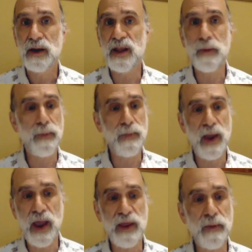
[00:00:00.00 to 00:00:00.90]
In the,
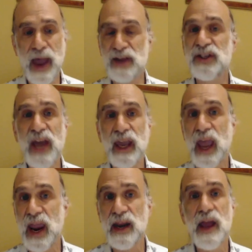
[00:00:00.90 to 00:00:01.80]
in the past
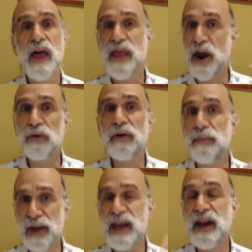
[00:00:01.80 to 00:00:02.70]
decade, there are
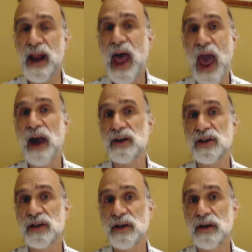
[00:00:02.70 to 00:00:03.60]
repeated
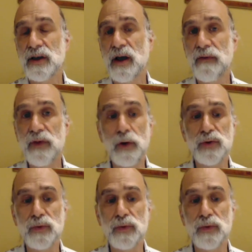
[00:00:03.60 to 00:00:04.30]
hacks of those